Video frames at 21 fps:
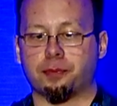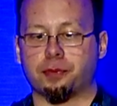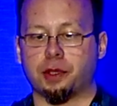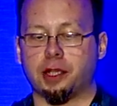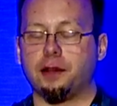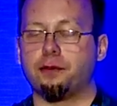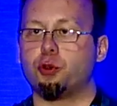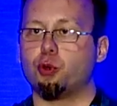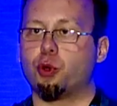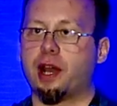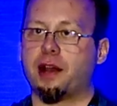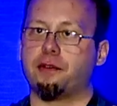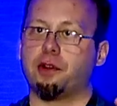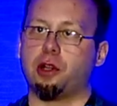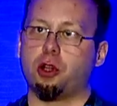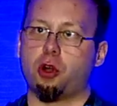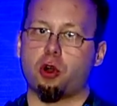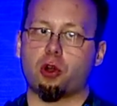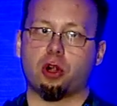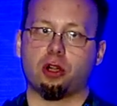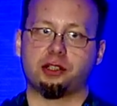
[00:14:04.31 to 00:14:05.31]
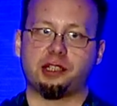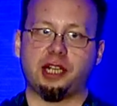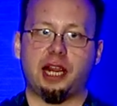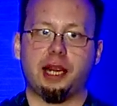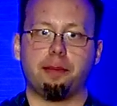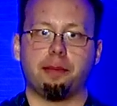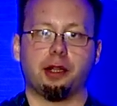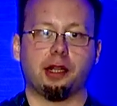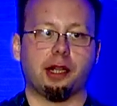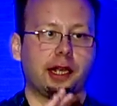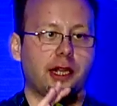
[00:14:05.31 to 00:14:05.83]
if you have a local
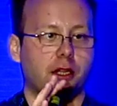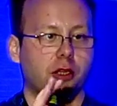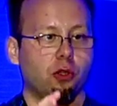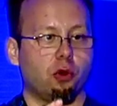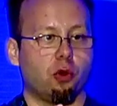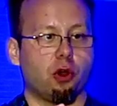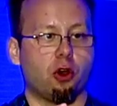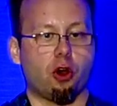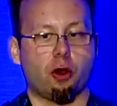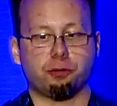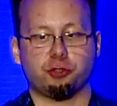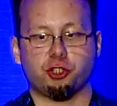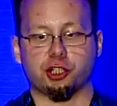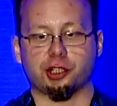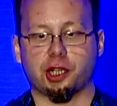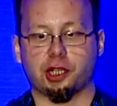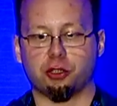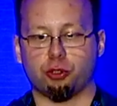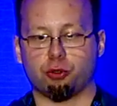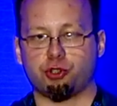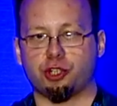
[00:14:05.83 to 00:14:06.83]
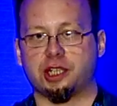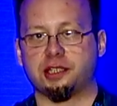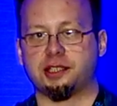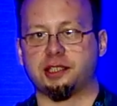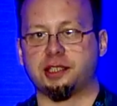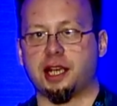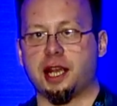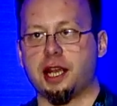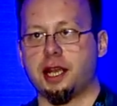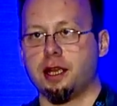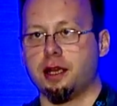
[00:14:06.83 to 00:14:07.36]
table like a Lua object and you just
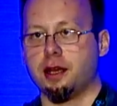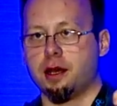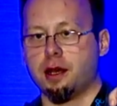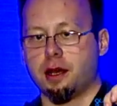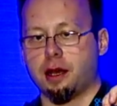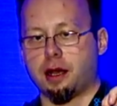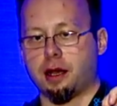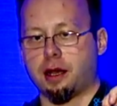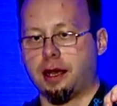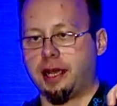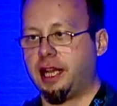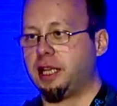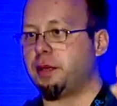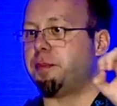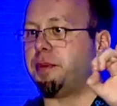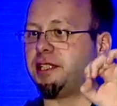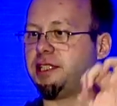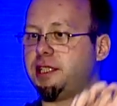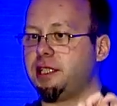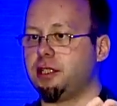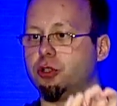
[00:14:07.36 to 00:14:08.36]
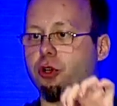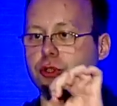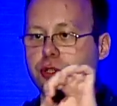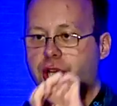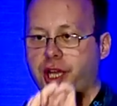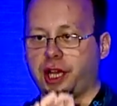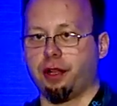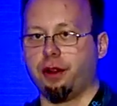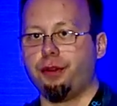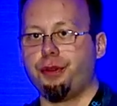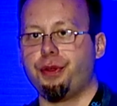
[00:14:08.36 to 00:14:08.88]
say
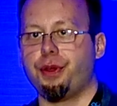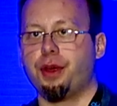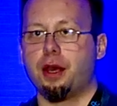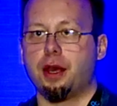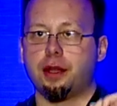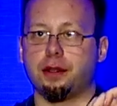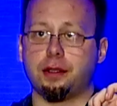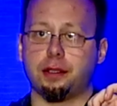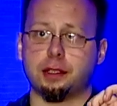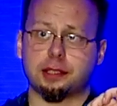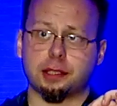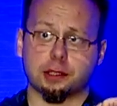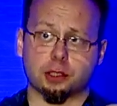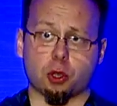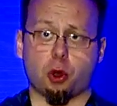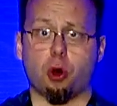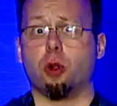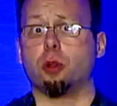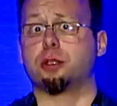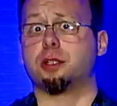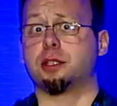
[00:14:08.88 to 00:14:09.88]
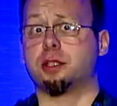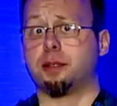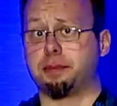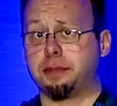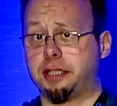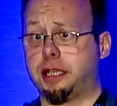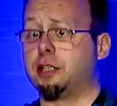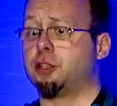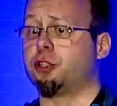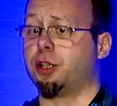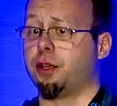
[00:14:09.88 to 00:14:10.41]
npc.health, this is also
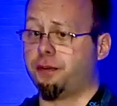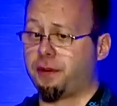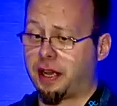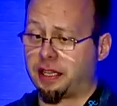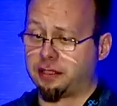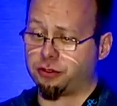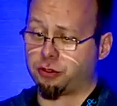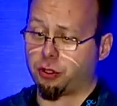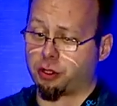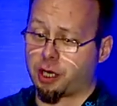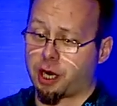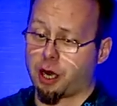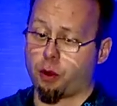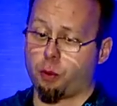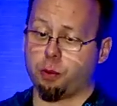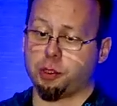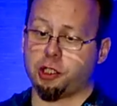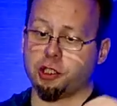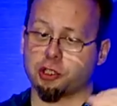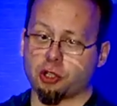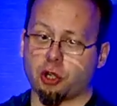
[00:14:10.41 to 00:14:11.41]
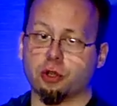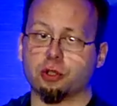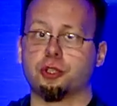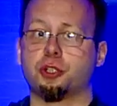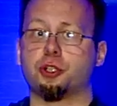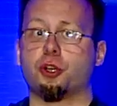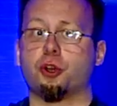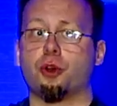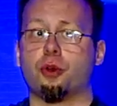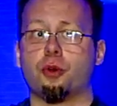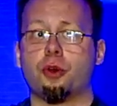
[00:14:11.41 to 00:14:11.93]
substantially faster now, which is
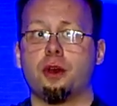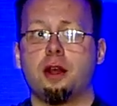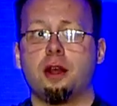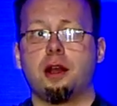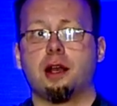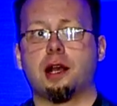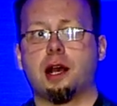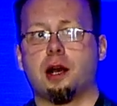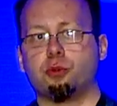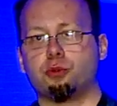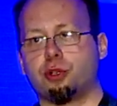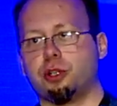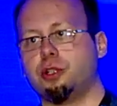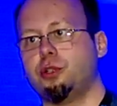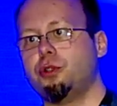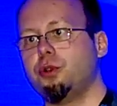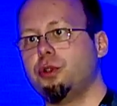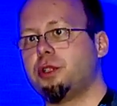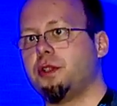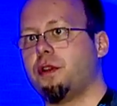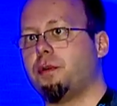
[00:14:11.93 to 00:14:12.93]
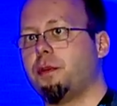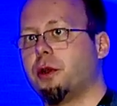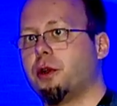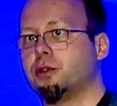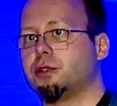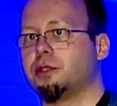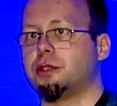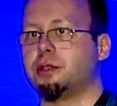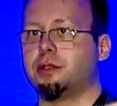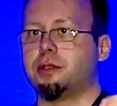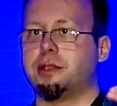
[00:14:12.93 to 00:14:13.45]
also counterintuitive
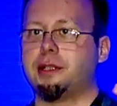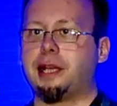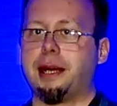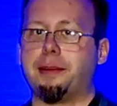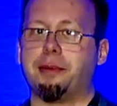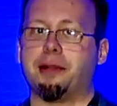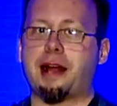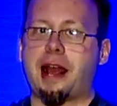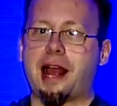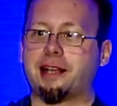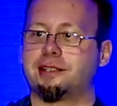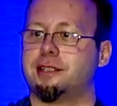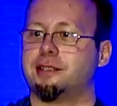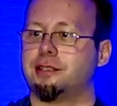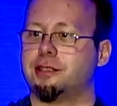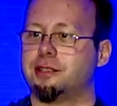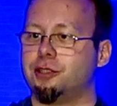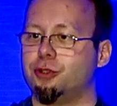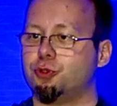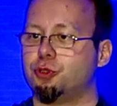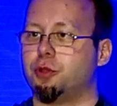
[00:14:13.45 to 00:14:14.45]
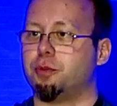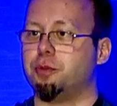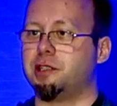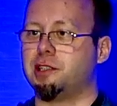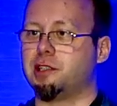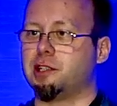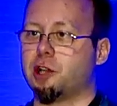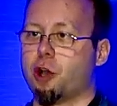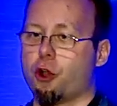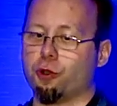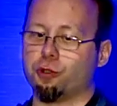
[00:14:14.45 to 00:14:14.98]
because table accesses used to be
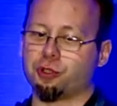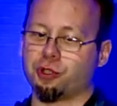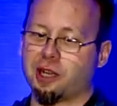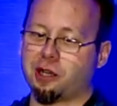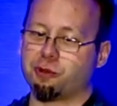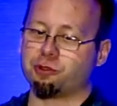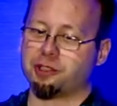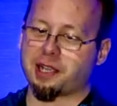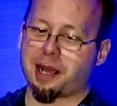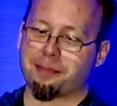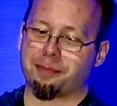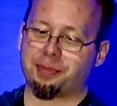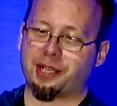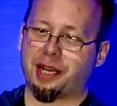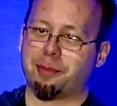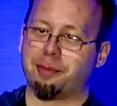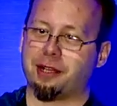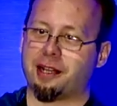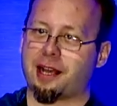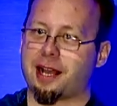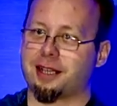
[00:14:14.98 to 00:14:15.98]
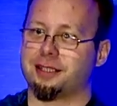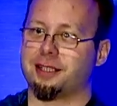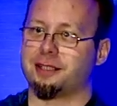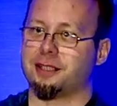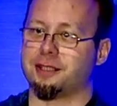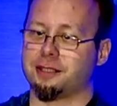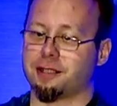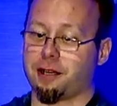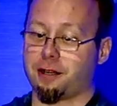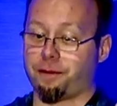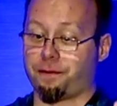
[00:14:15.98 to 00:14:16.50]
slow. So now some table
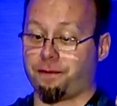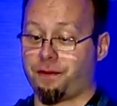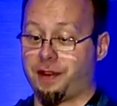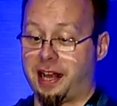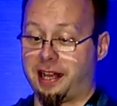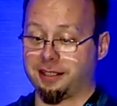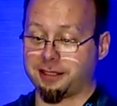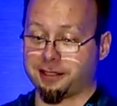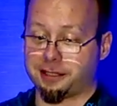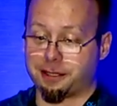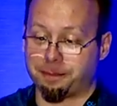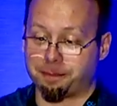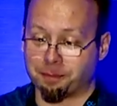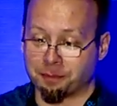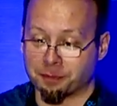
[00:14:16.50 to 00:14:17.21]
accesses are fast.